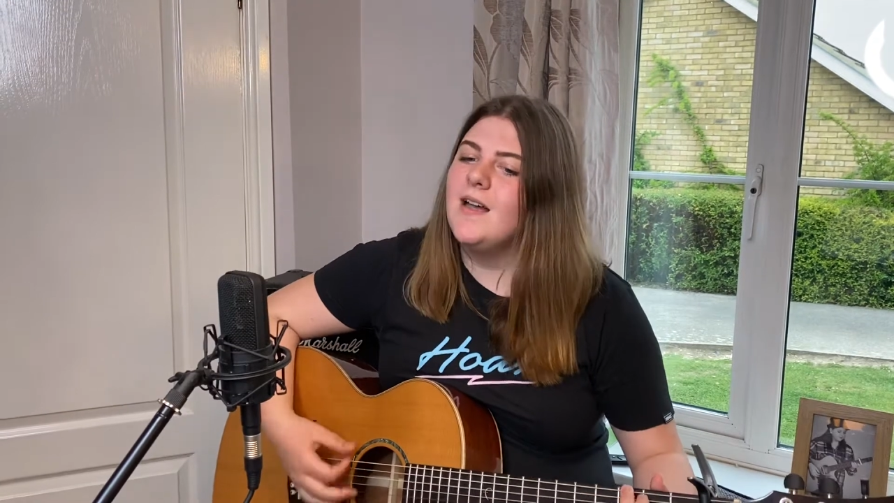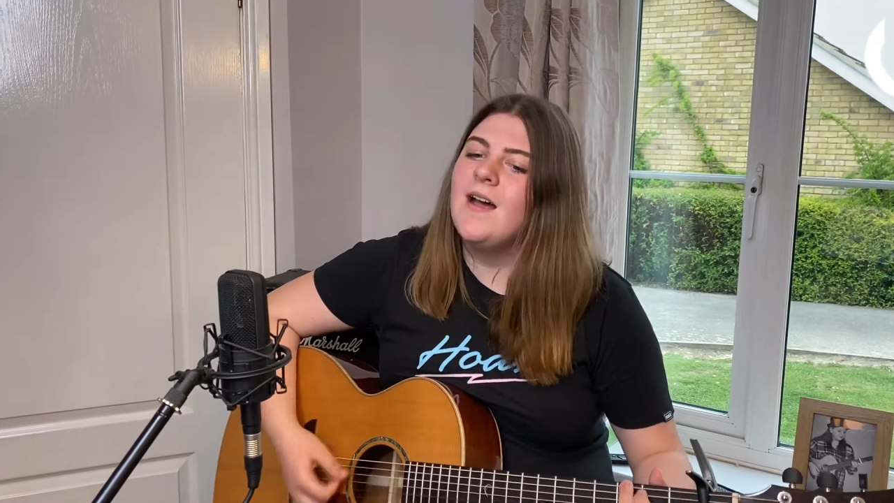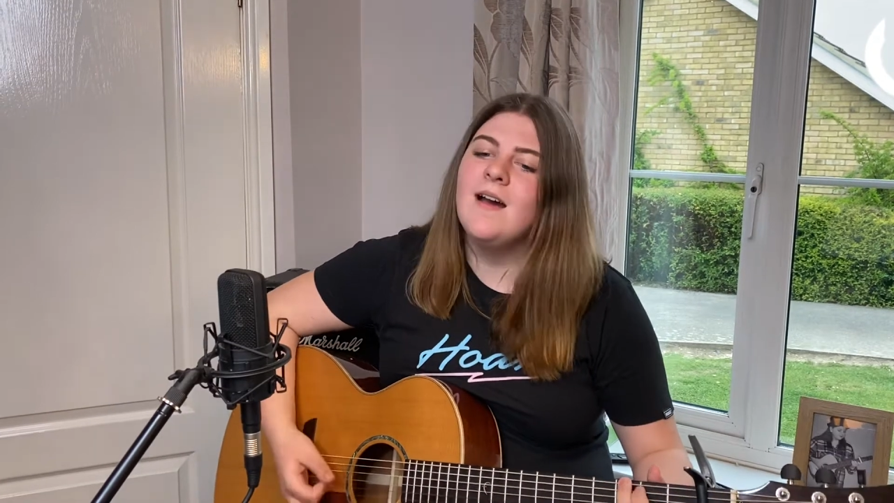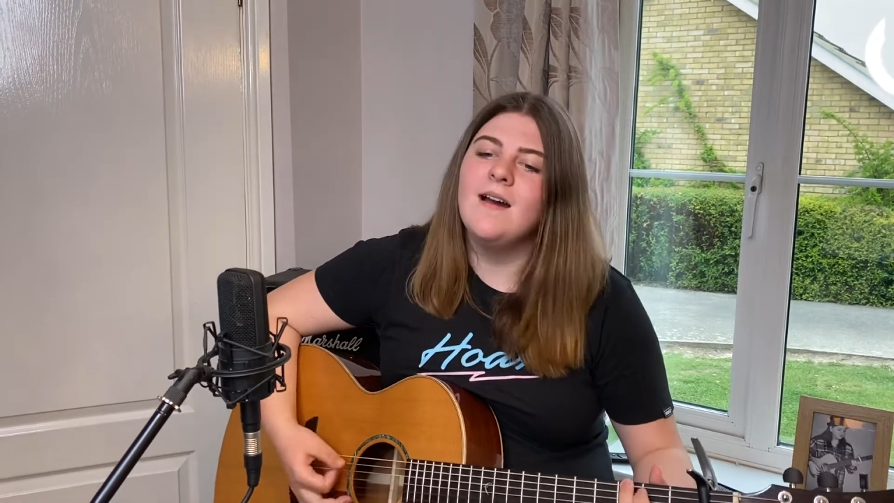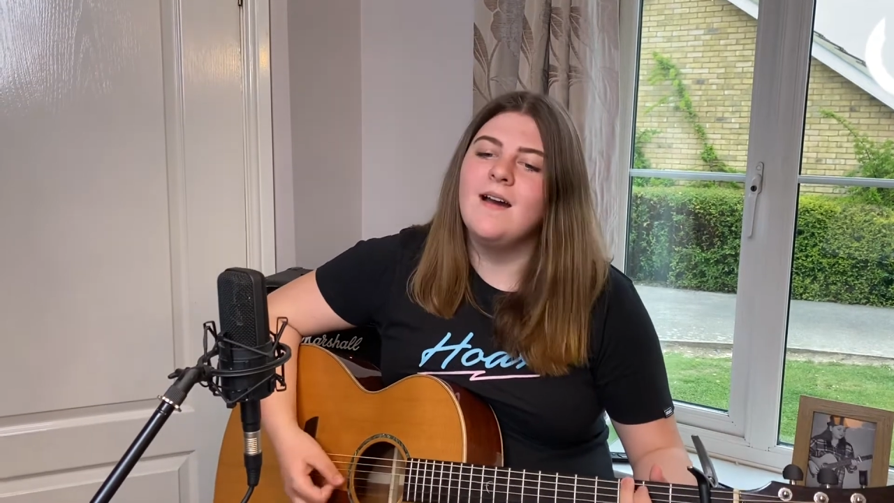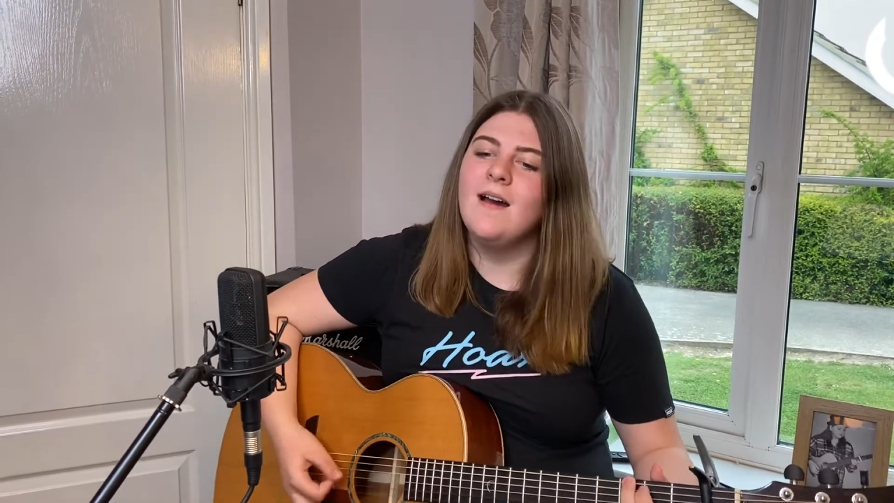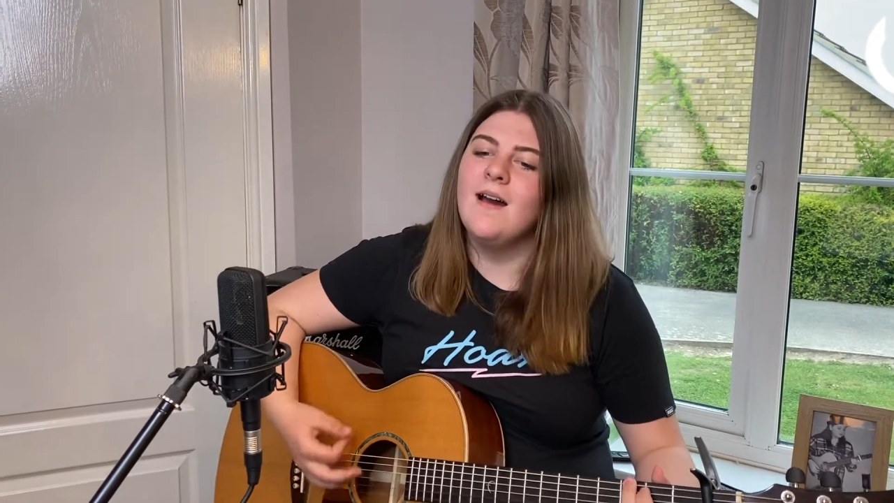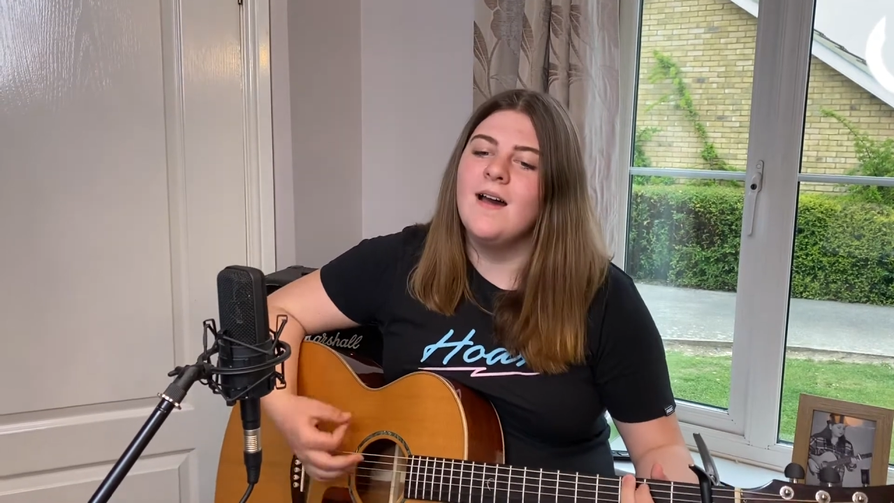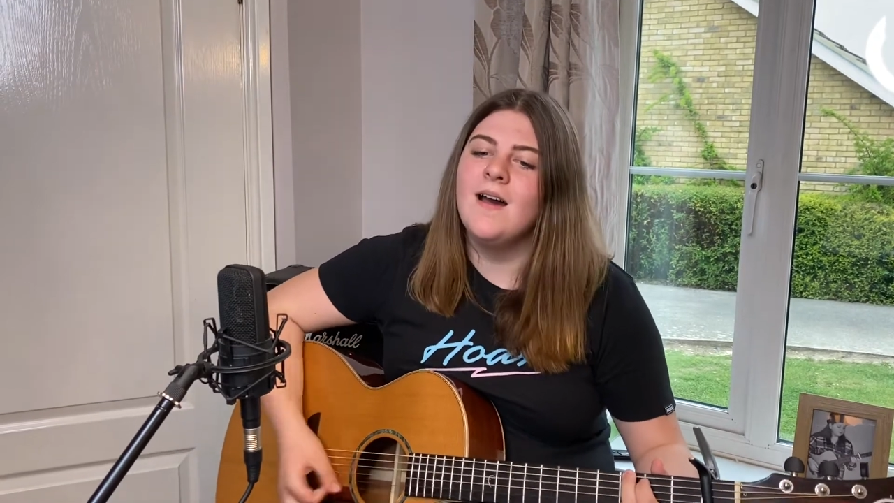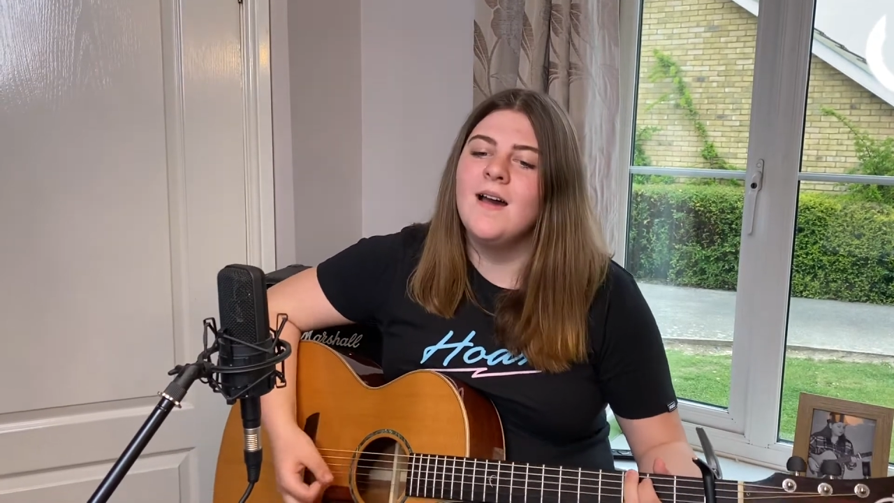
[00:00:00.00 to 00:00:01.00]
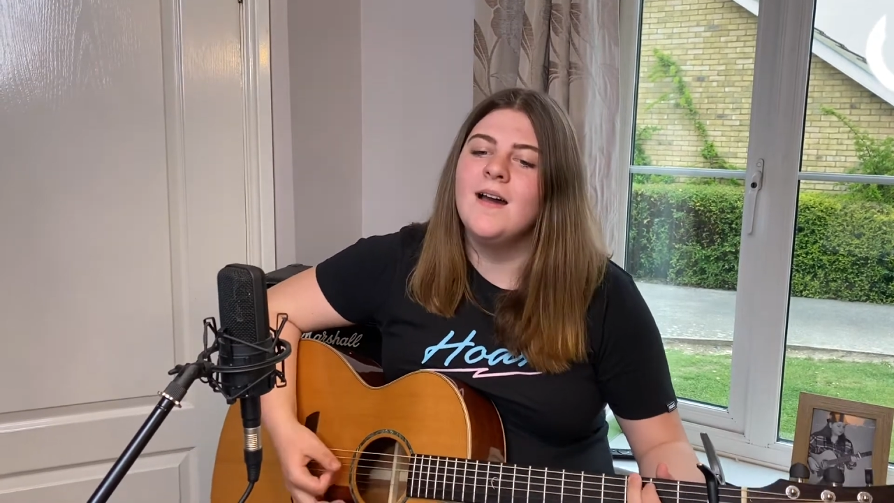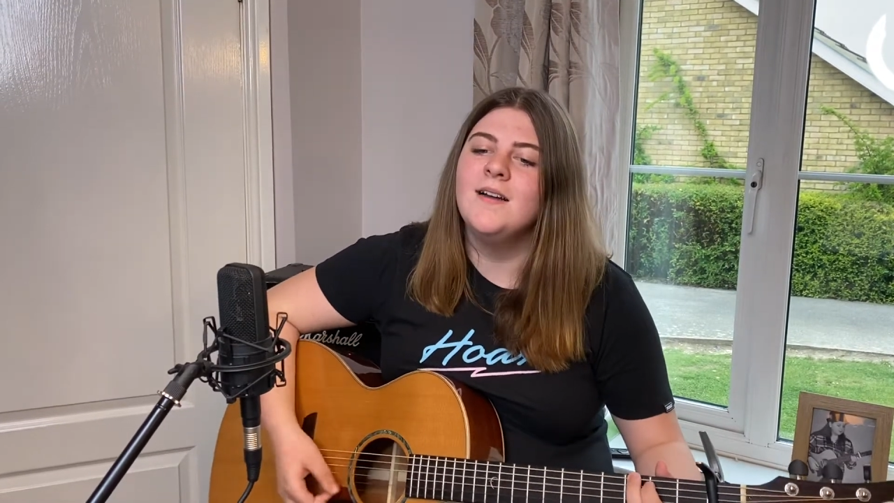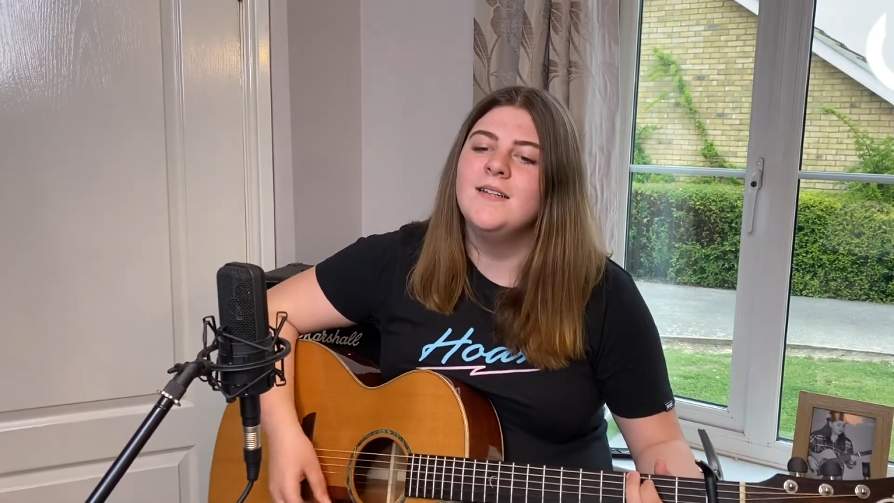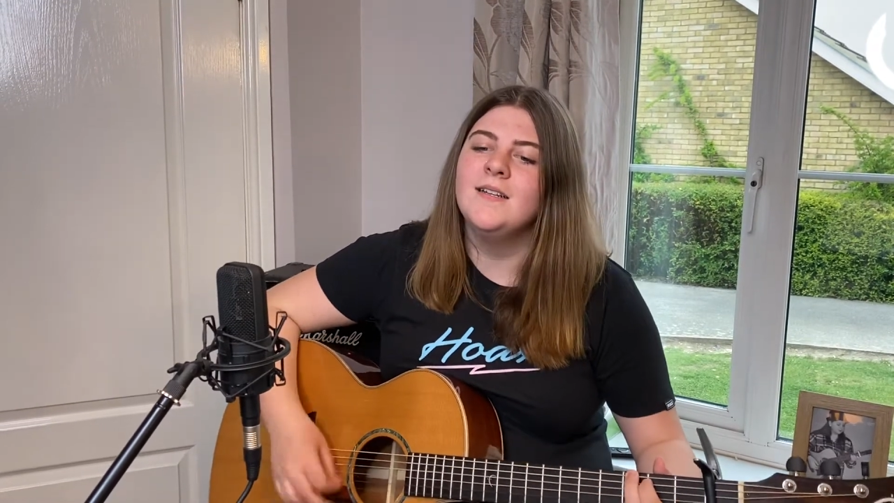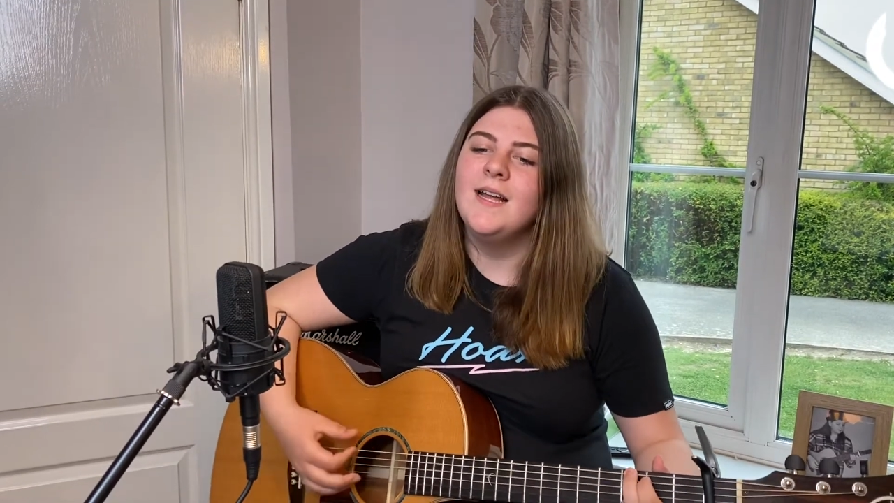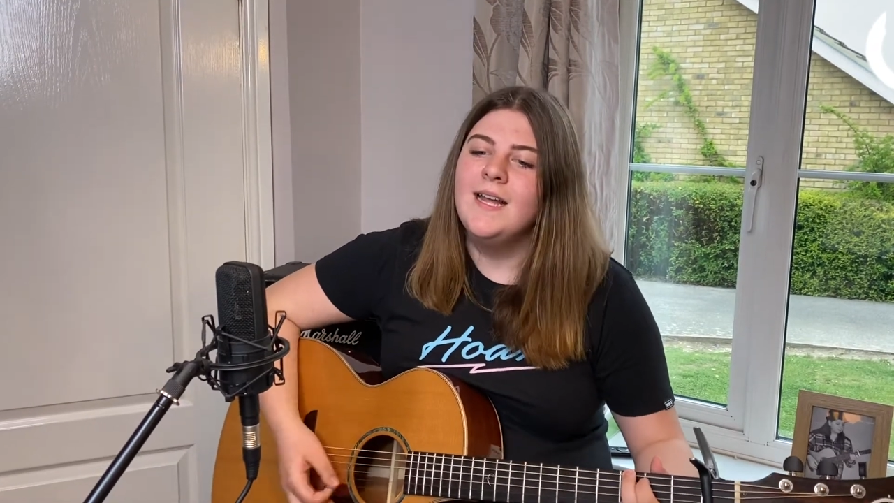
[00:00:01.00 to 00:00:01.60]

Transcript: dog.